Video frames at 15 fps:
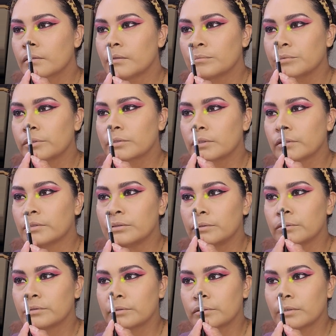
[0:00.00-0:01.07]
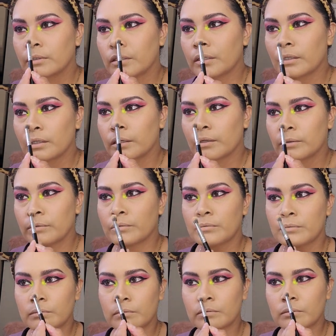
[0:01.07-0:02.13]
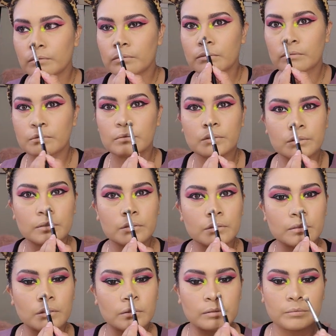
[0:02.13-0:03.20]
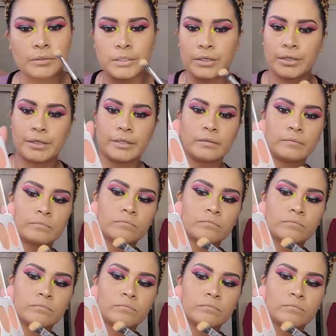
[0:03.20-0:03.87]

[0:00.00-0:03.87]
I'm just going to use the glow, just this one here.